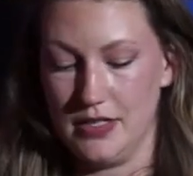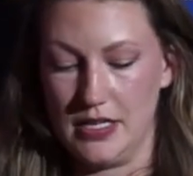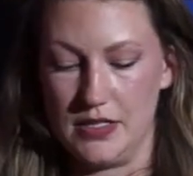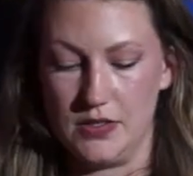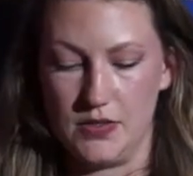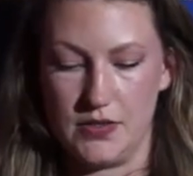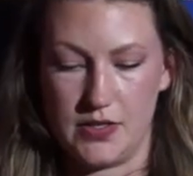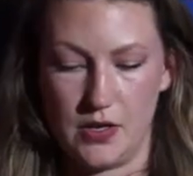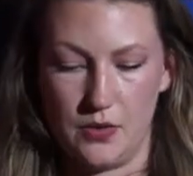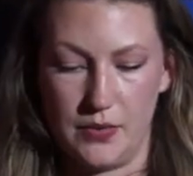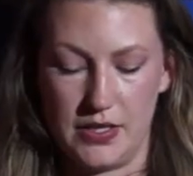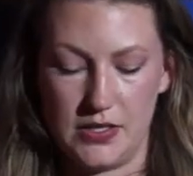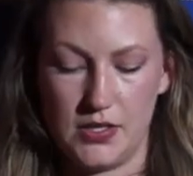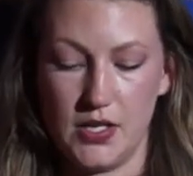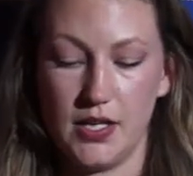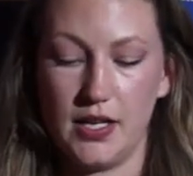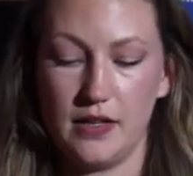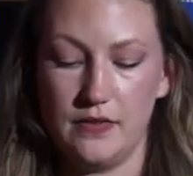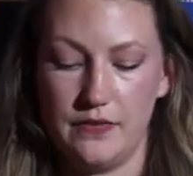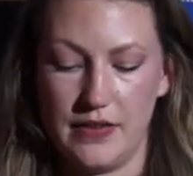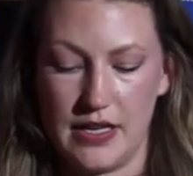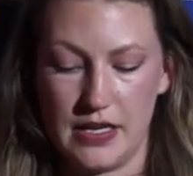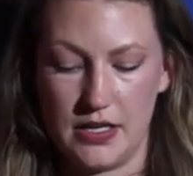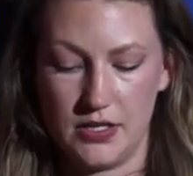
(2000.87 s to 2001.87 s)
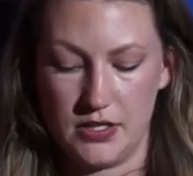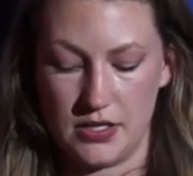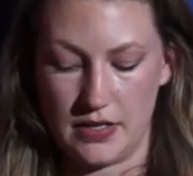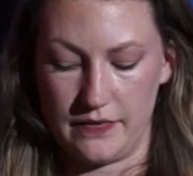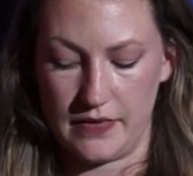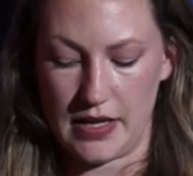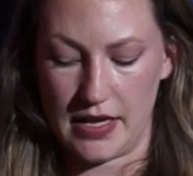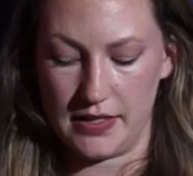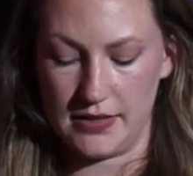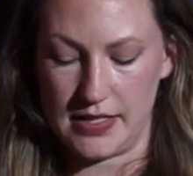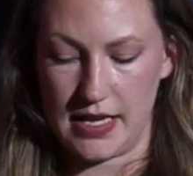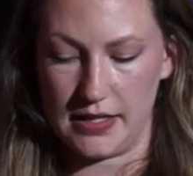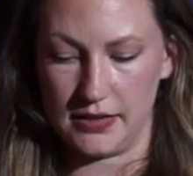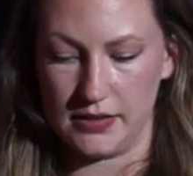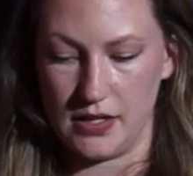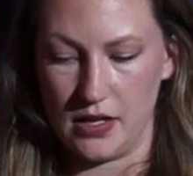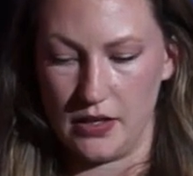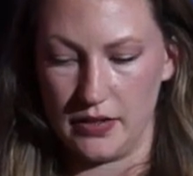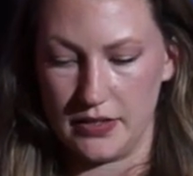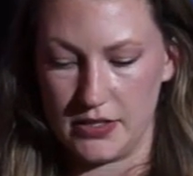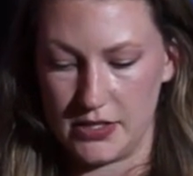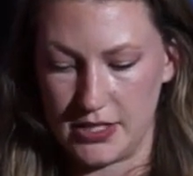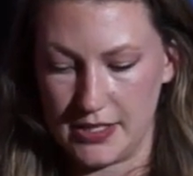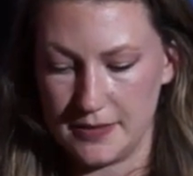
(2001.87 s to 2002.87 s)
And so we took advantage of that
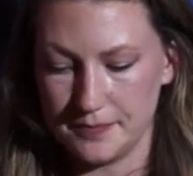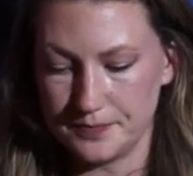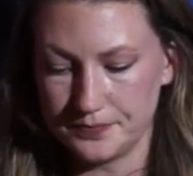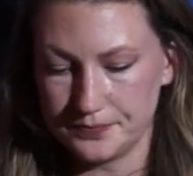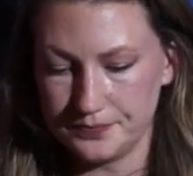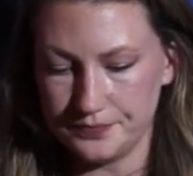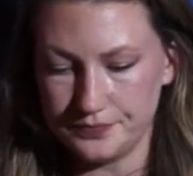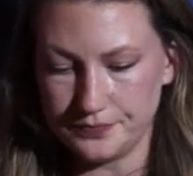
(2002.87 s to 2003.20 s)
technology.